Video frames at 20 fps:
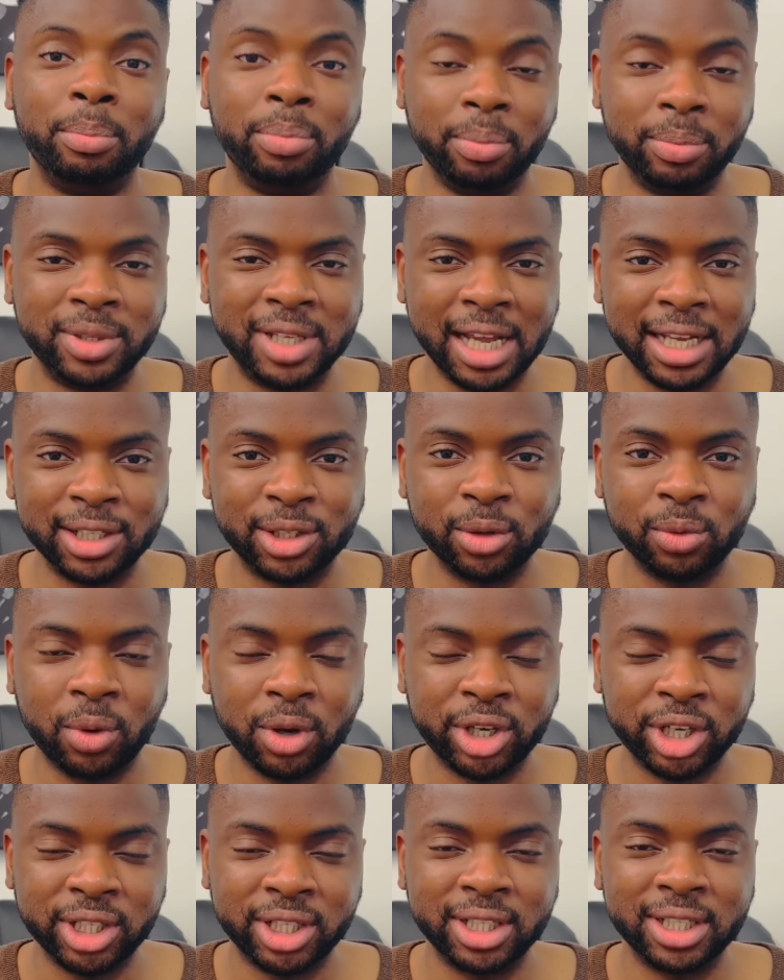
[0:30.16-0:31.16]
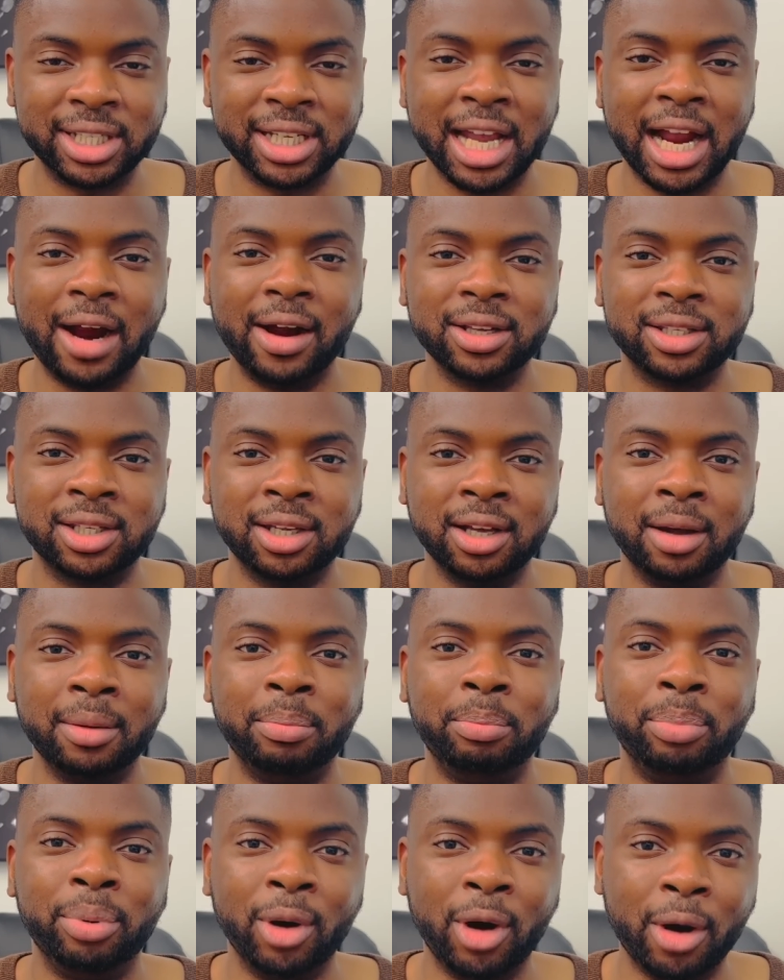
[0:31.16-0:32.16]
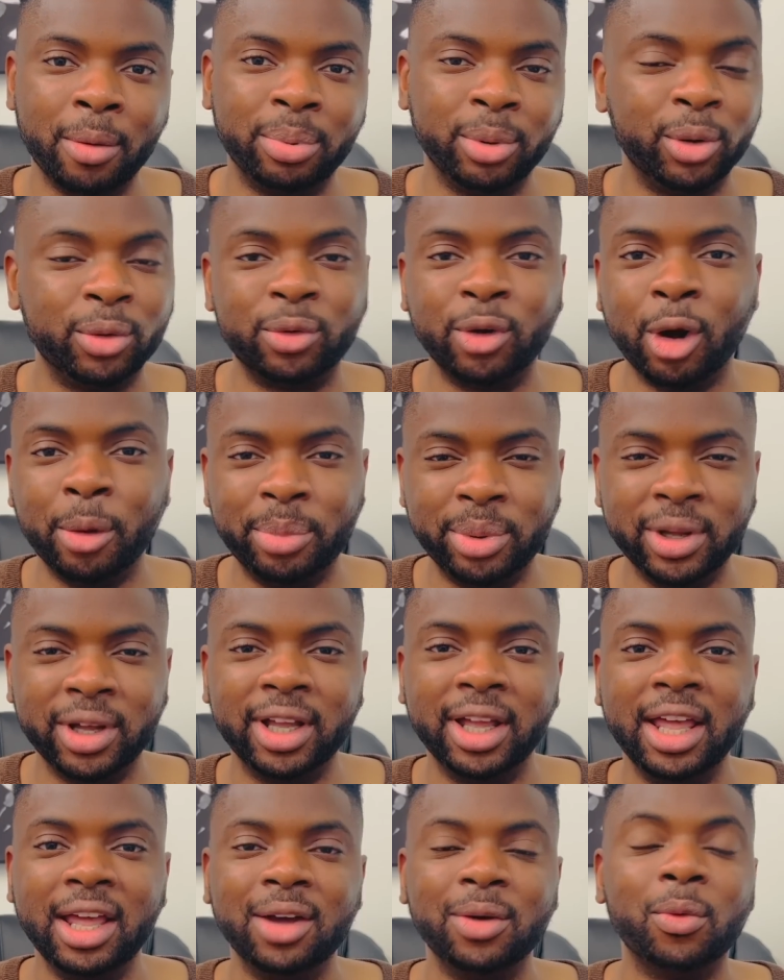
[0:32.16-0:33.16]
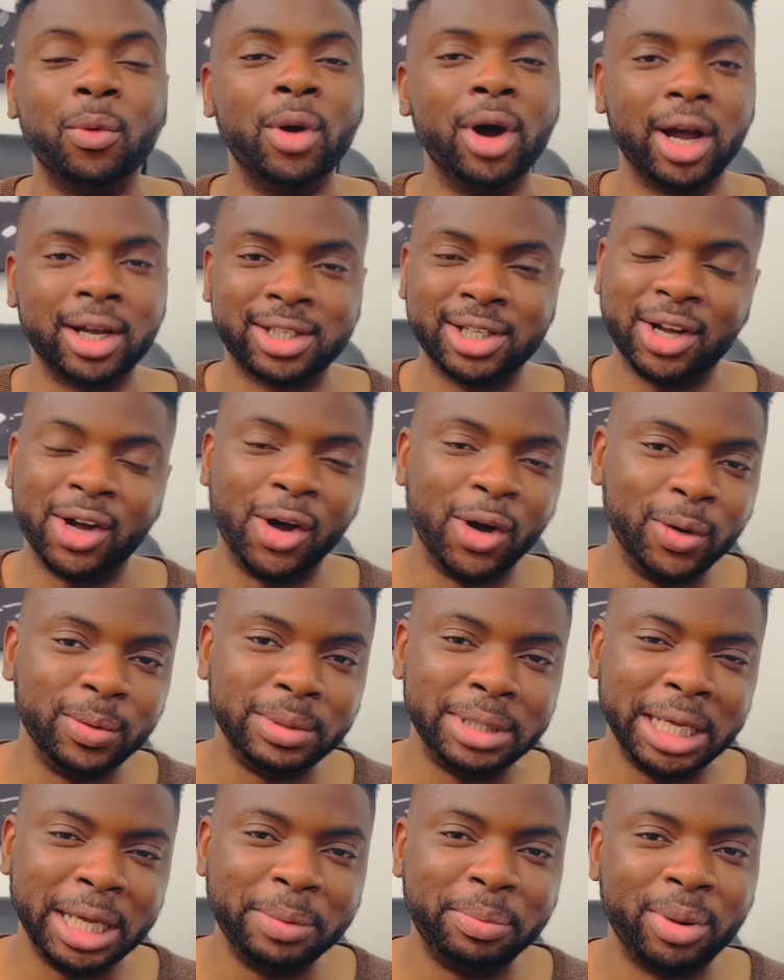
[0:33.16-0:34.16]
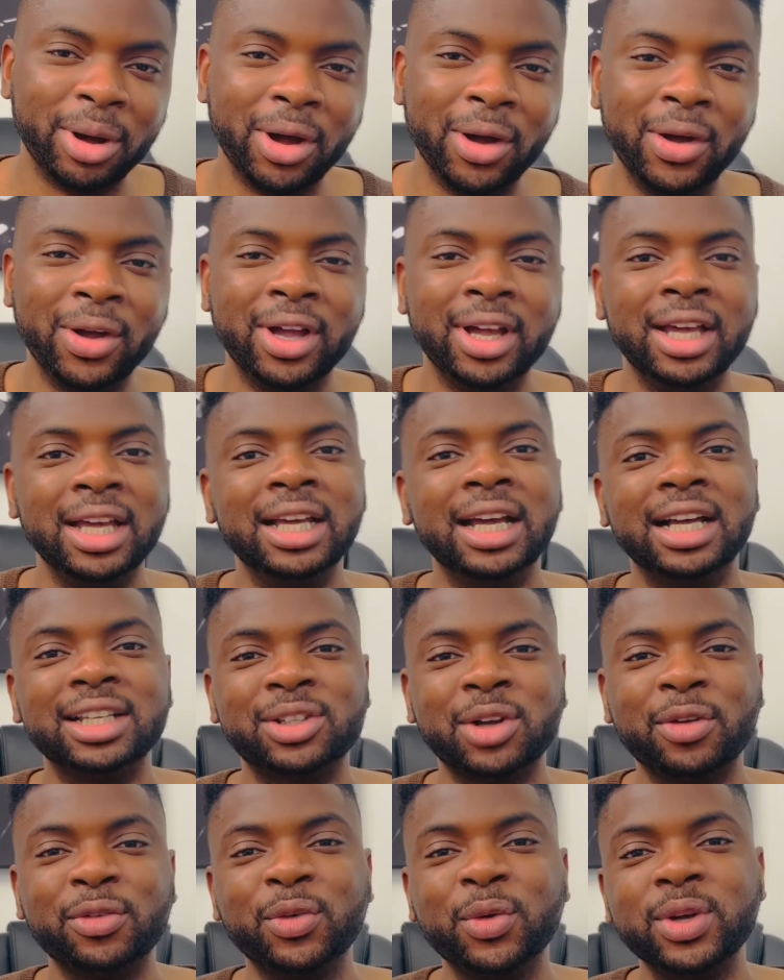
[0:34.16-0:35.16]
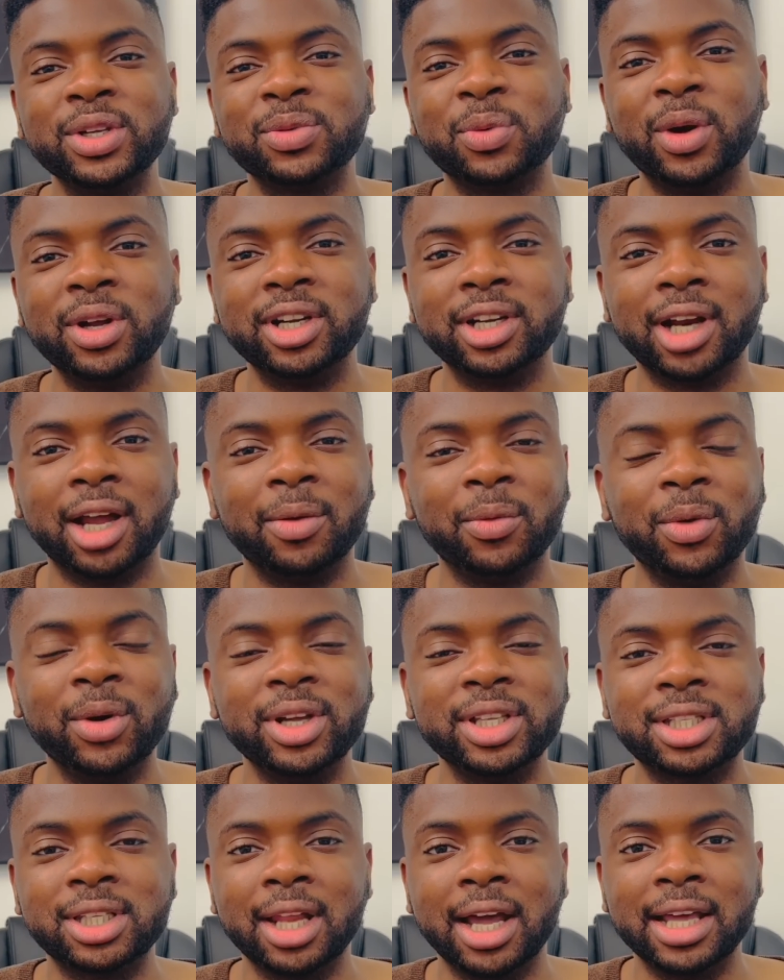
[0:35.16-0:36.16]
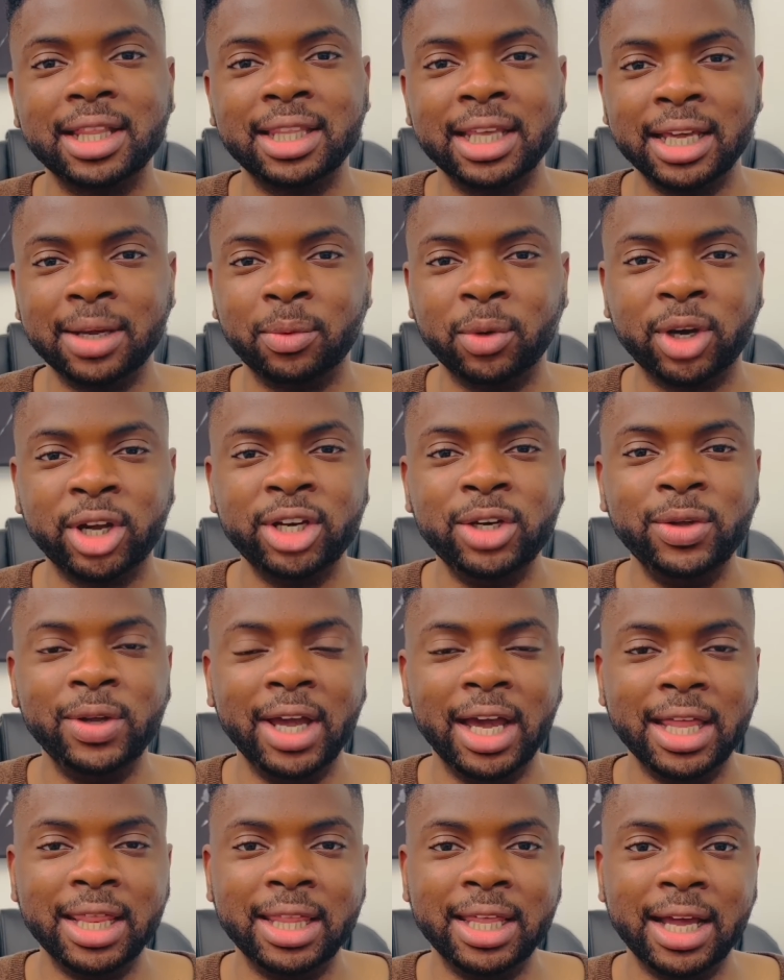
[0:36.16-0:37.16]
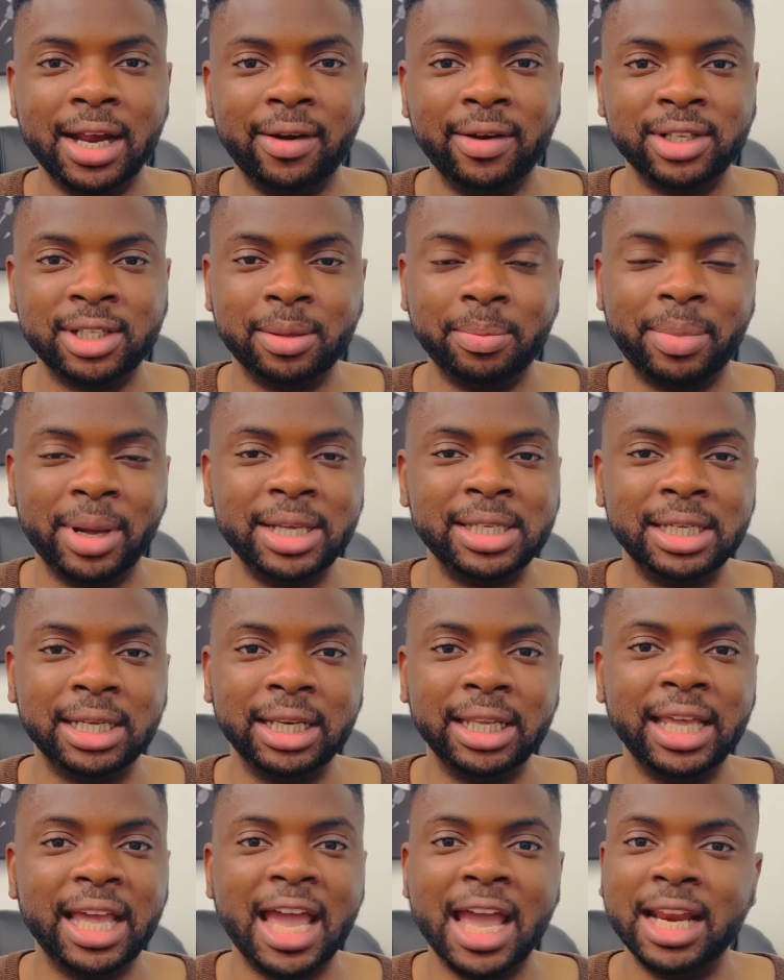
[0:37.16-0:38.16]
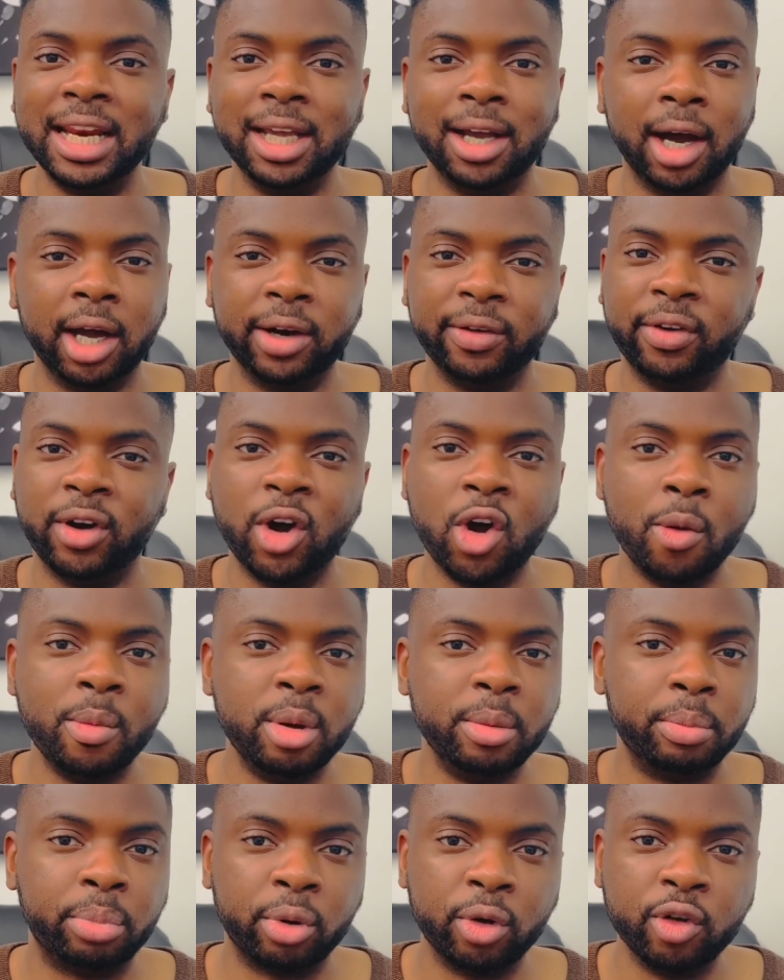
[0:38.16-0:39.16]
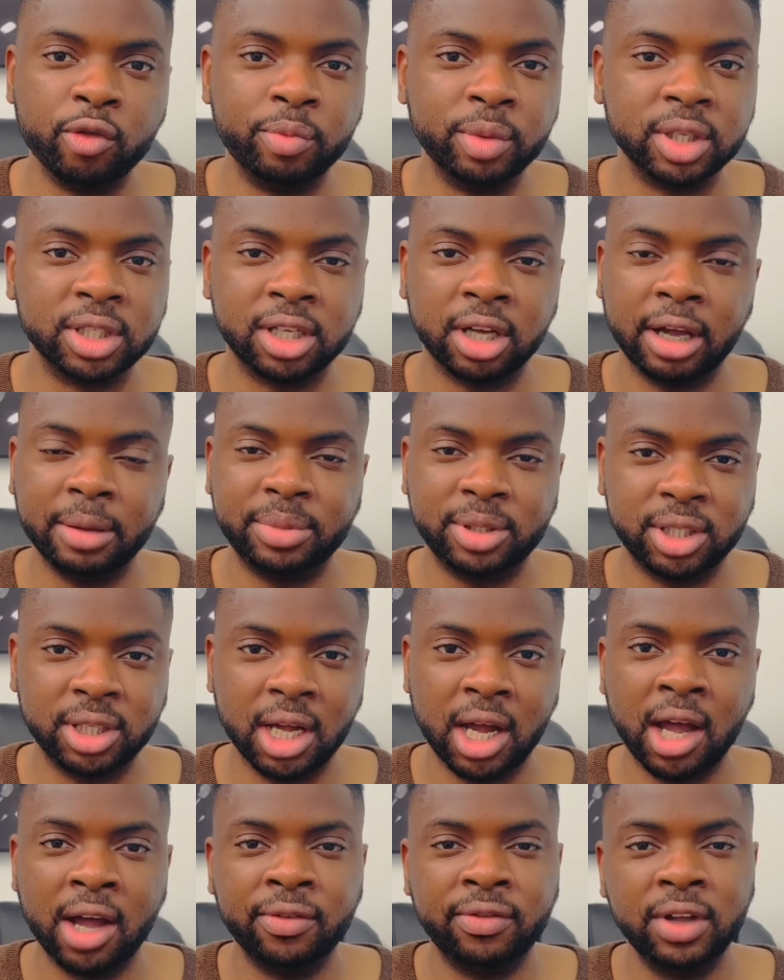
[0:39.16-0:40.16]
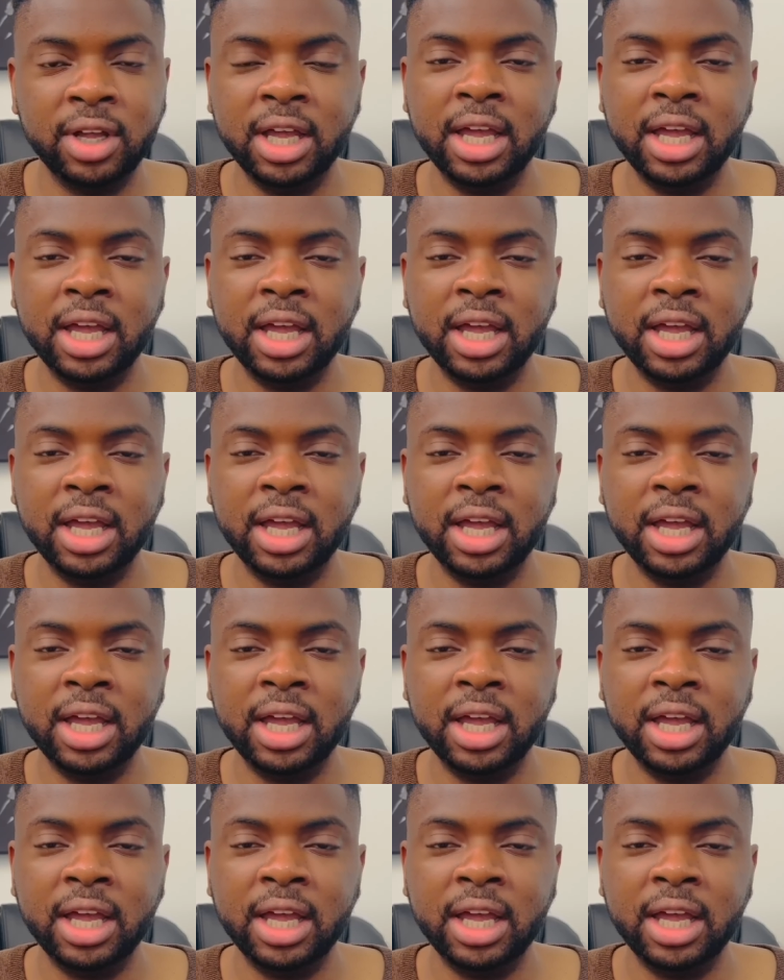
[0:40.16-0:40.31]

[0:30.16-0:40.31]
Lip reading: Denzel Washington's character Bob or Robert works at Home Depot. So I've always wondered like what it's like there. What can you get there? Is it basically any kind of home improvement type stuff?